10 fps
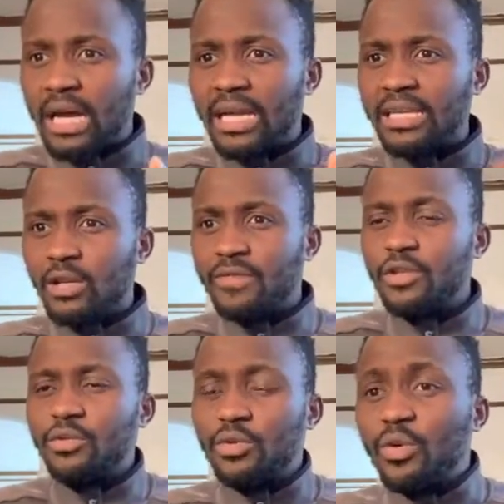At the end of the
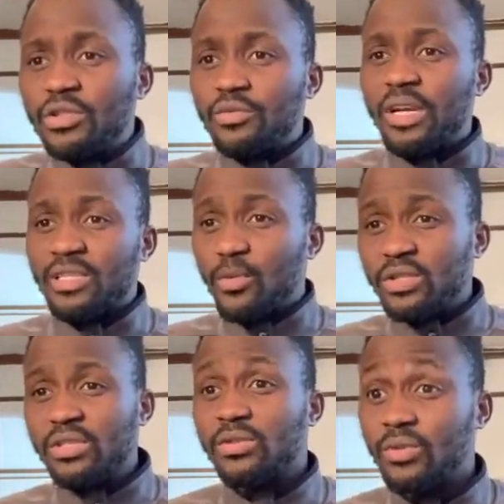day, you don't want to
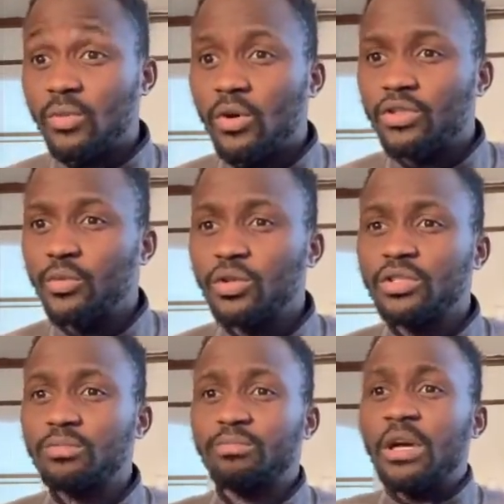expose it to the world. You want
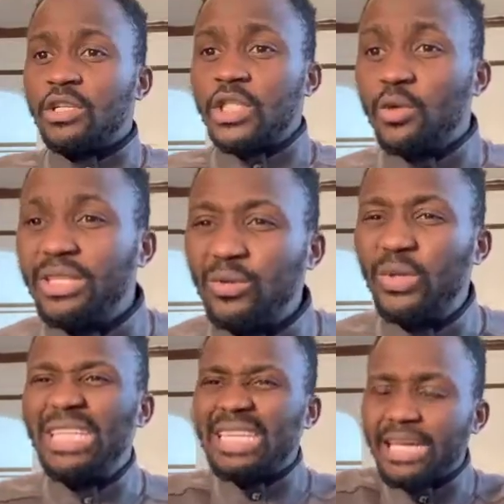to do it
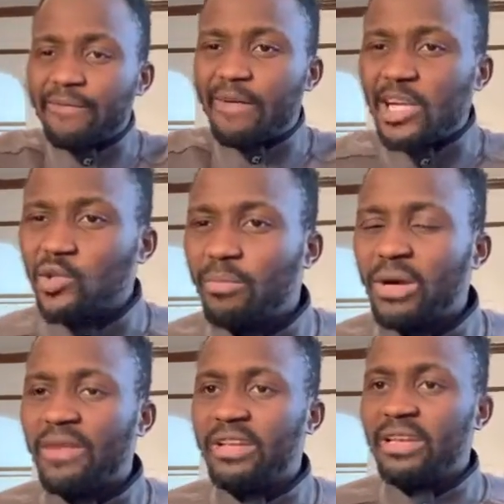within a virtual
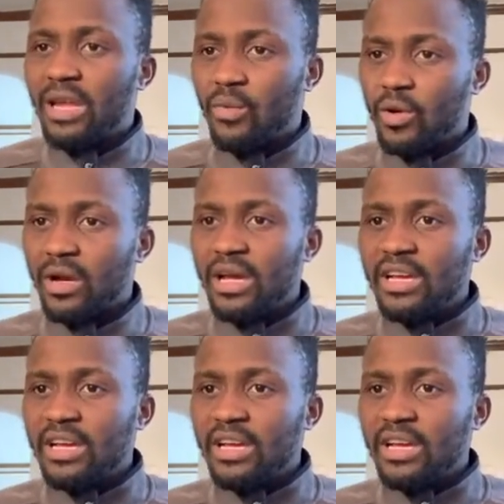private network.